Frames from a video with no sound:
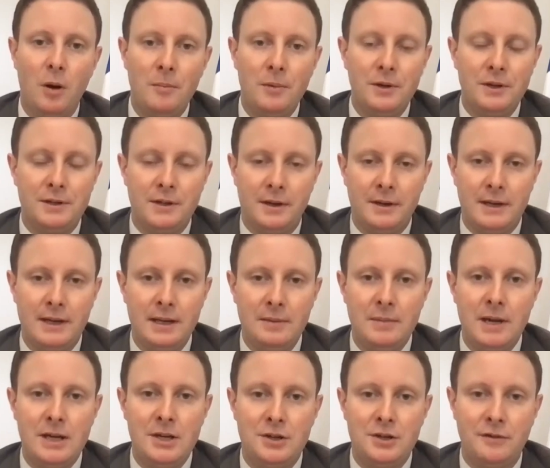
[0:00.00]
moment and
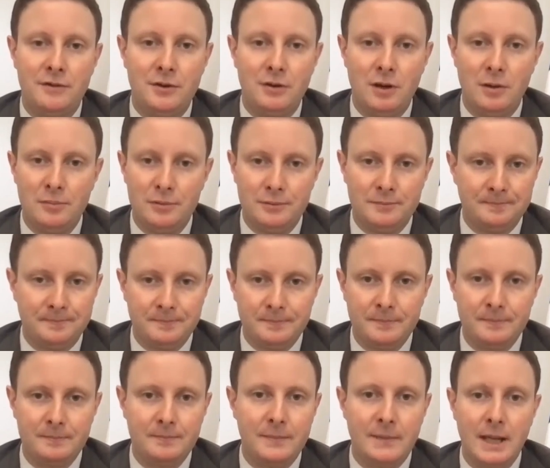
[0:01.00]
image of
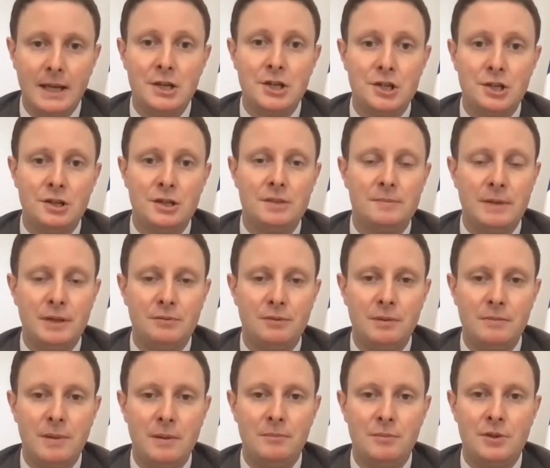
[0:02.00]
Europe, tensions
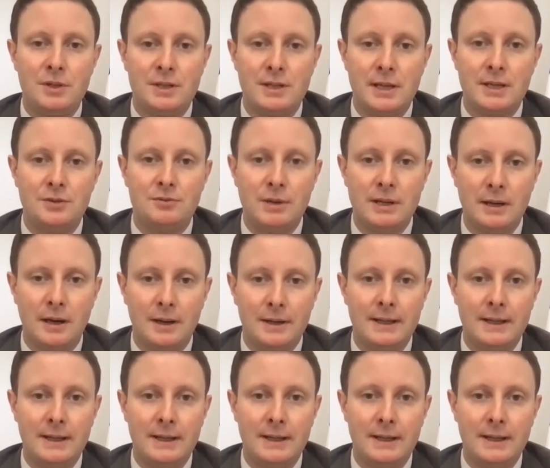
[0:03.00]
between member states